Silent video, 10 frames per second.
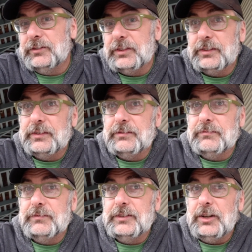Just,
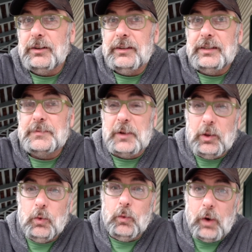you know, it's been a
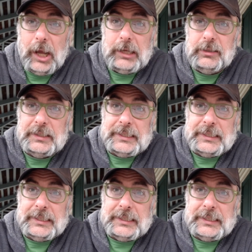little while.